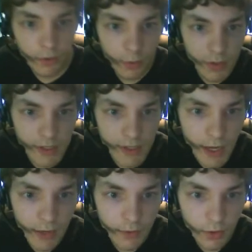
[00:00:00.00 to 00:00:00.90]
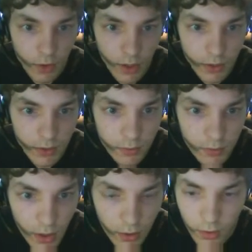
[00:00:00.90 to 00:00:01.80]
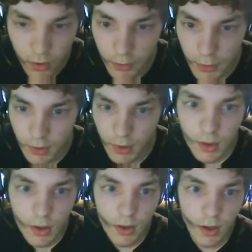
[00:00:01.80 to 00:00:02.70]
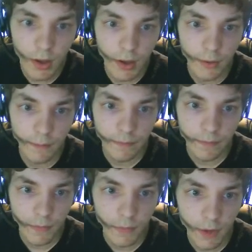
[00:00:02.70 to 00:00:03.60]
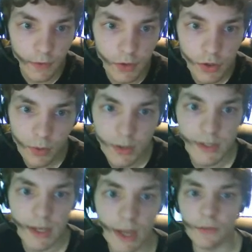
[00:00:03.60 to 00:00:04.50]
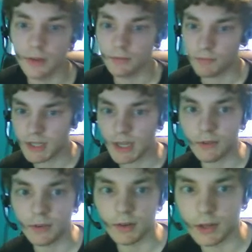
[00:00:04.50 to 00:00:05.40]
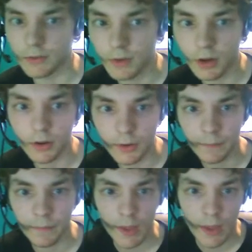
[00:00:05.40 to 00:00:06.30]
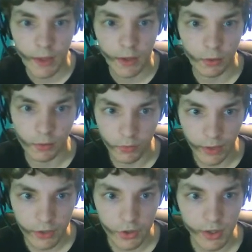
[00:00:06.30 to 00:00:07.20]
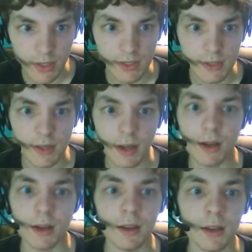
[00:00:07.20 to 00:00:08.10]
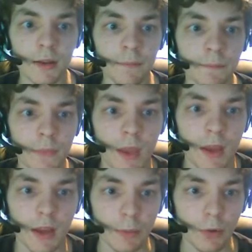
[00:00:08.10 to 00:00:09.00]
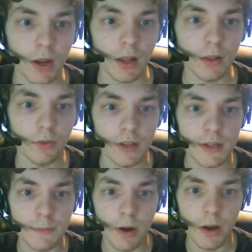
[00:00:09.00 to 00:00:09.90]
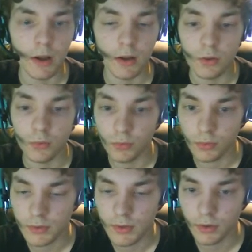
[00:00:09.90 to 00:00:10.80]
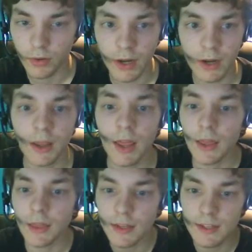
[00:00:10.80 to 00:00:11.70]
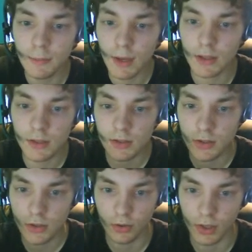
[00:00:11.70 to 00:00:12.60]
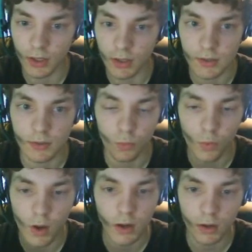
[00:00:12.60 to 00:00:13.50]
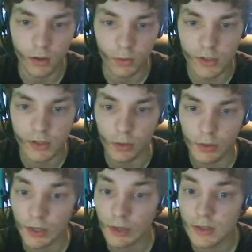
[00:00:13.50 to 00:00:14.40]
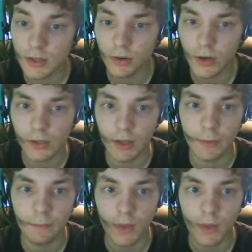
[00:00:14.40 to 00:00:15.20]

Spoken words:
you want to save your untitled document. If you do want to save it, save it. If not, you'll reach this Game Boy Color for Nspire screen. This means two things. One, you installed Ndless correctly.